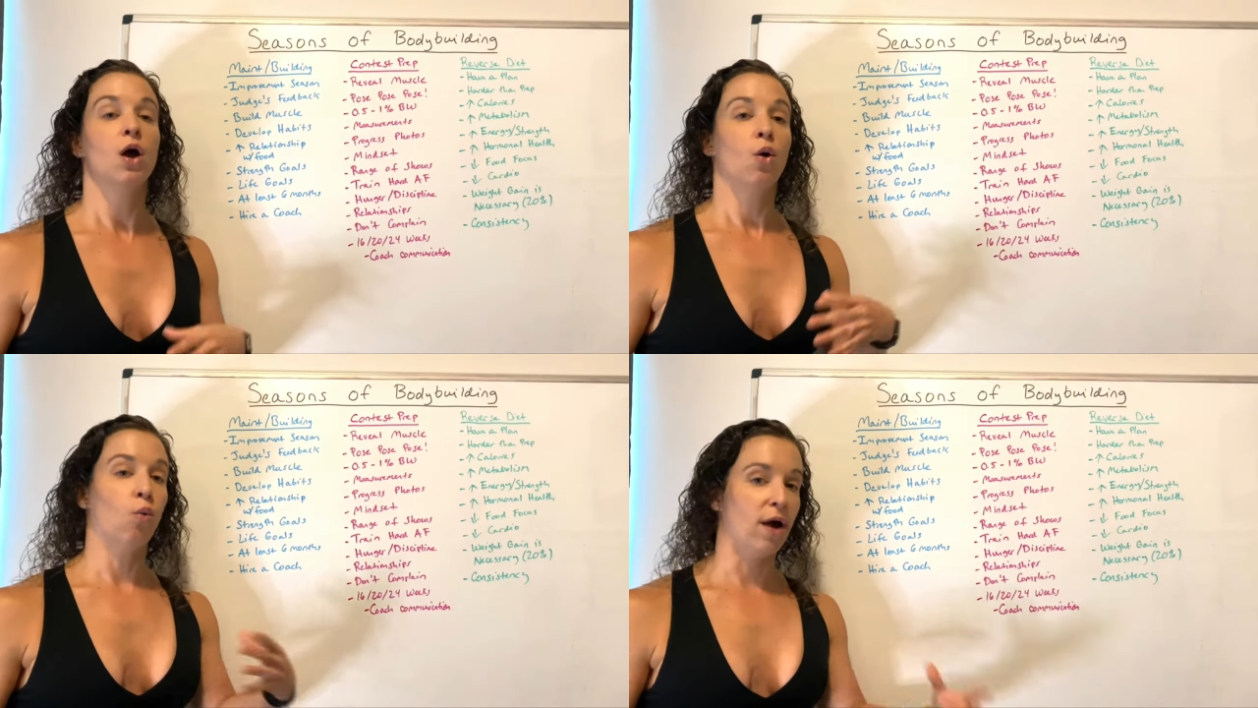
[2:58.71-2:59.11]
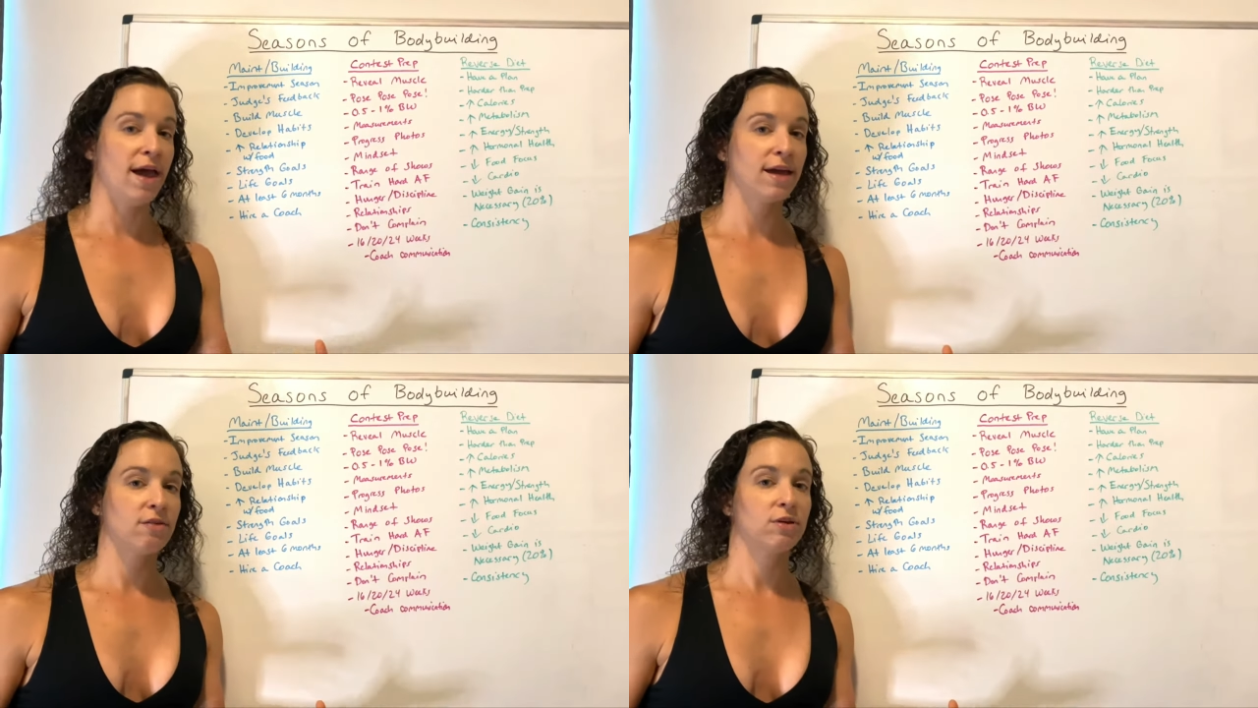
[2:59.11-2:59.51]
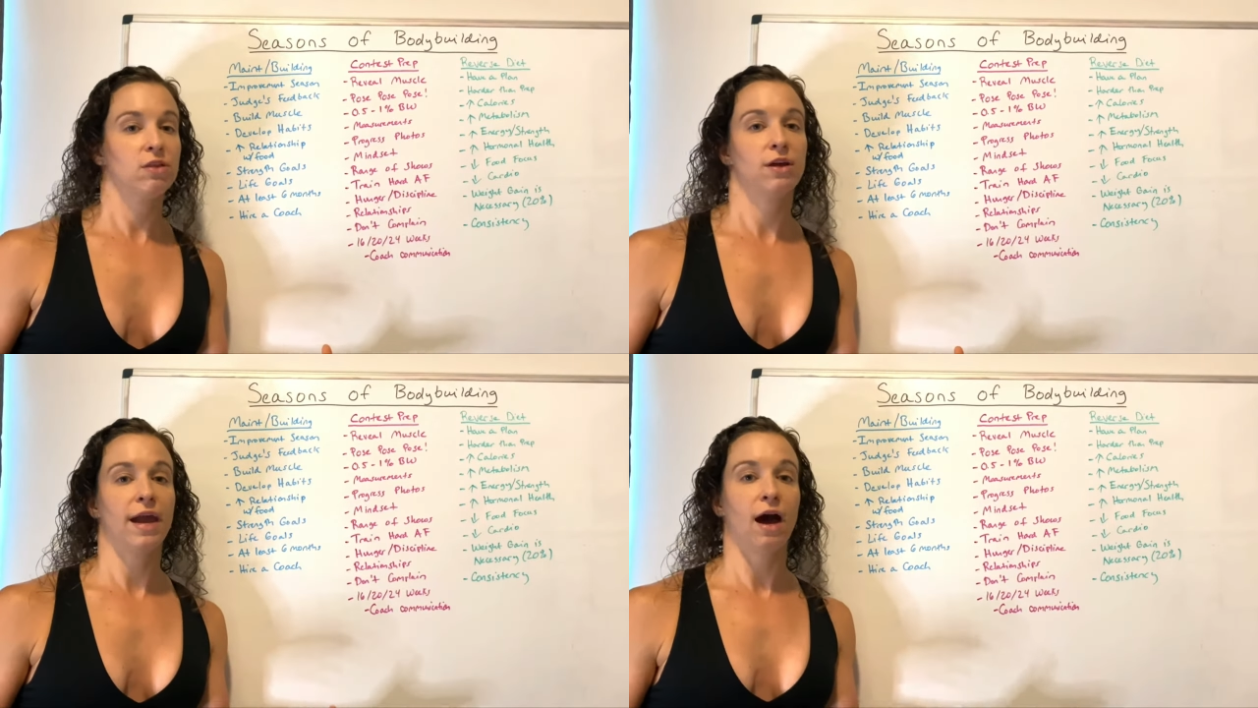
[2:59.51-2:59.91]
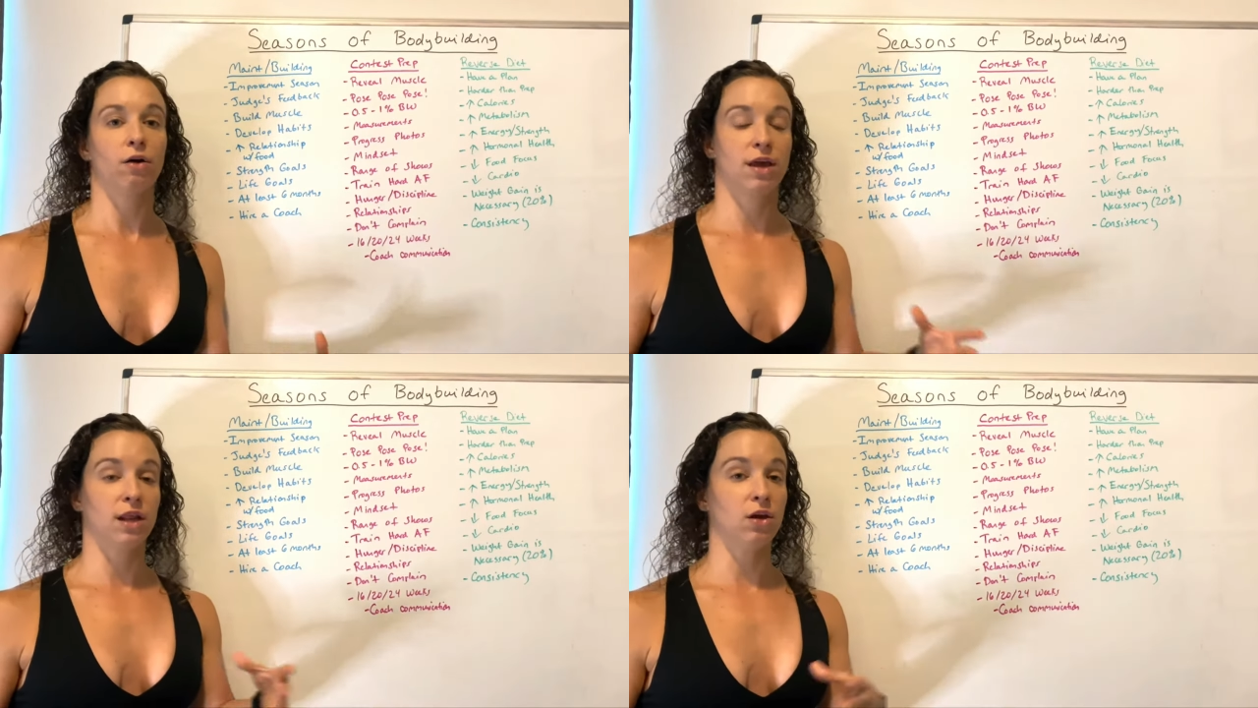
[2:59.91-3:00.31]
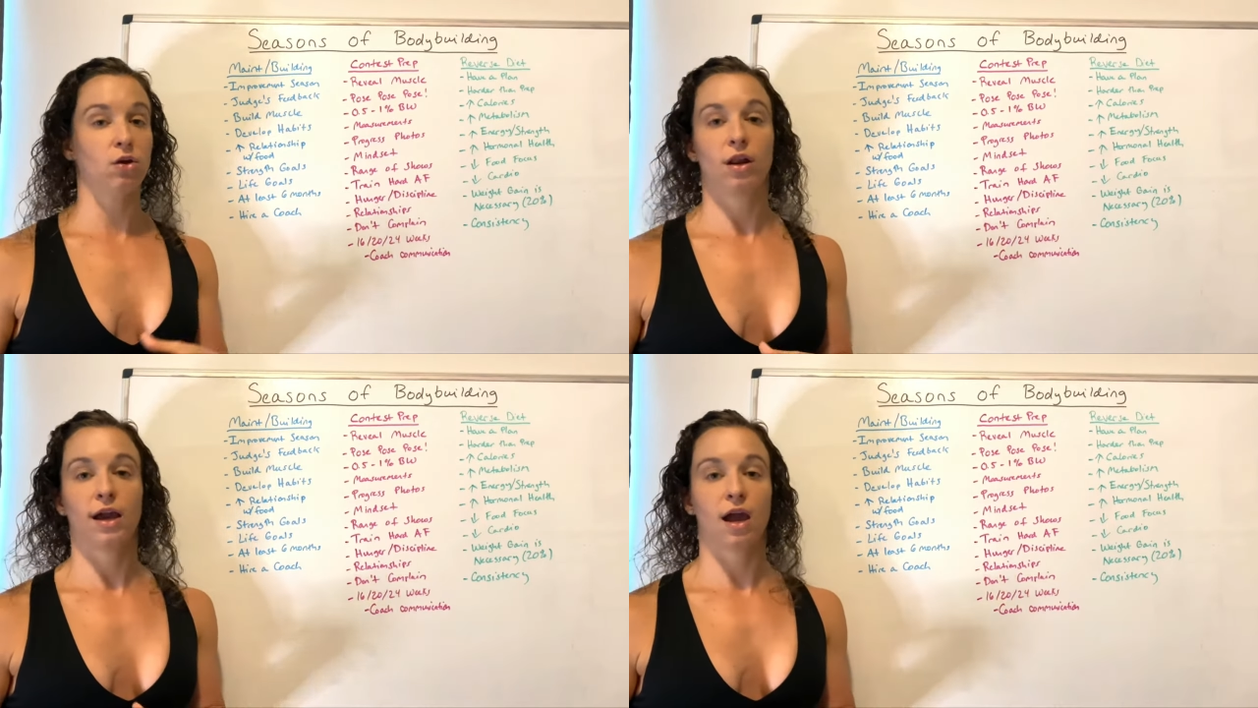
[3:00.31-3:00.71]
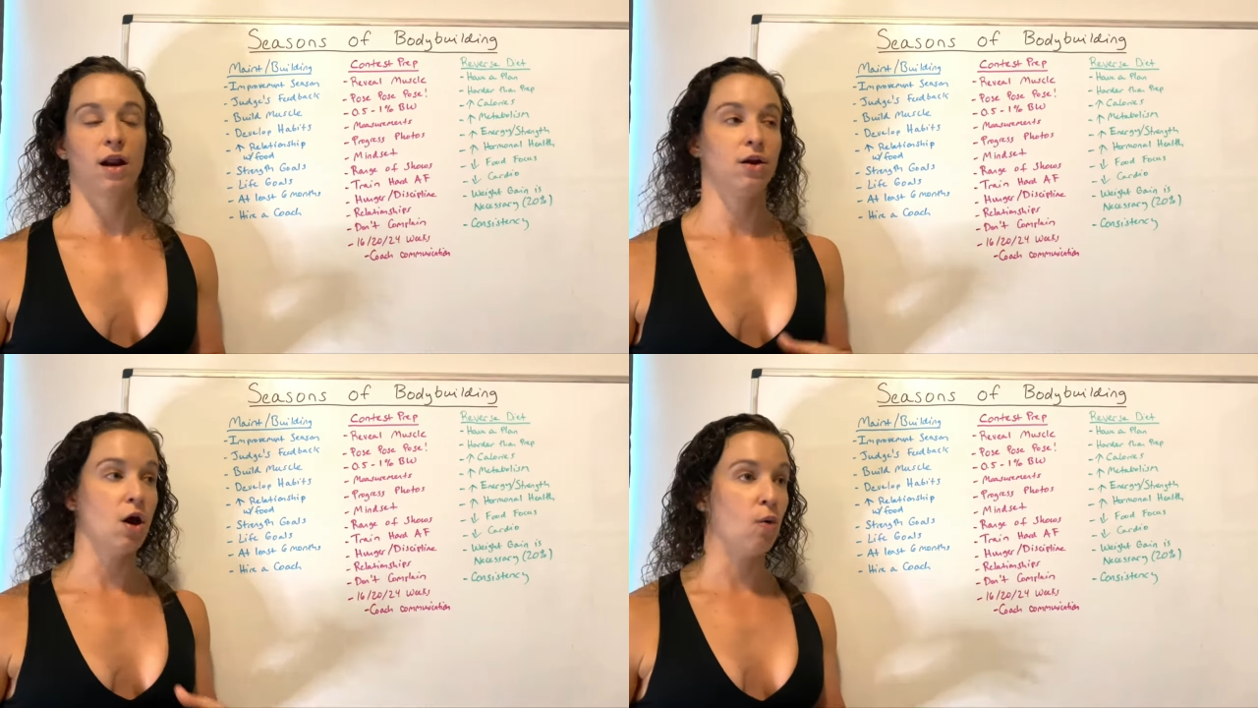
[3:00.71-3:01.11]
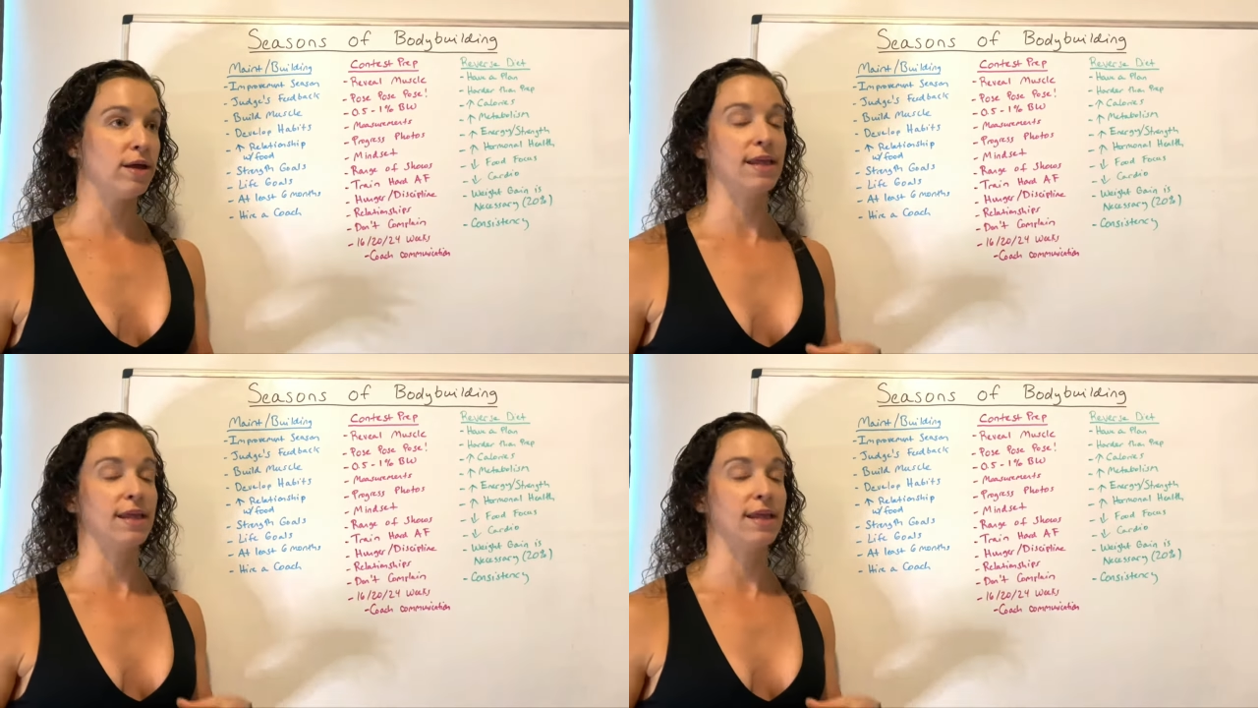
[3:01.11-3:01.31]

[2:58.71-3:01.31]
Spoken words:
weighing everything out, getting good at kind of knowing